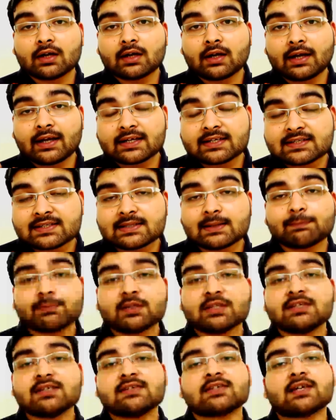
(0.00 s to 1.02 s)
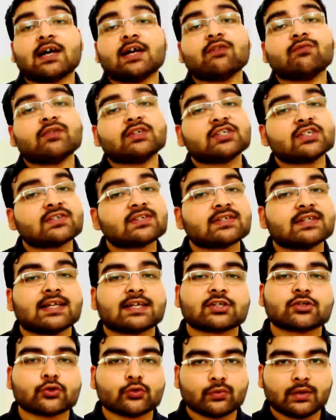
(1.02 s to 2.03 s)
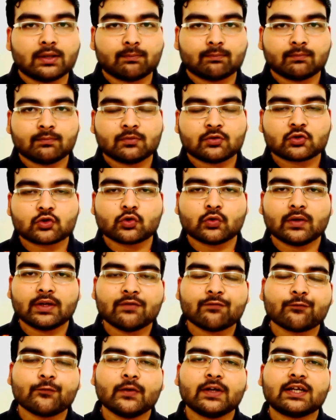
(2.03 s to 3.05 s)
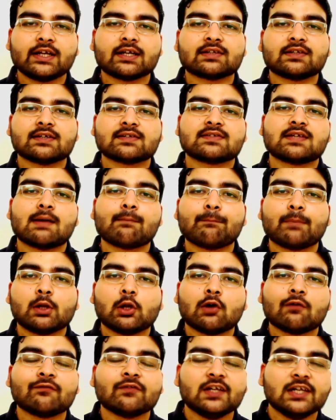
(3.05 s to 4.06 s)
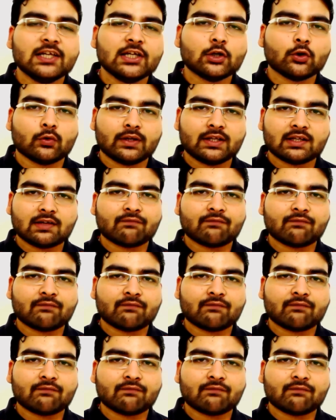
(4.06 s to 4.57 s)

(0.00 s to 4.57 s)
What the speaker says: accept the sign which is next to them. So if we take the example of Leo in the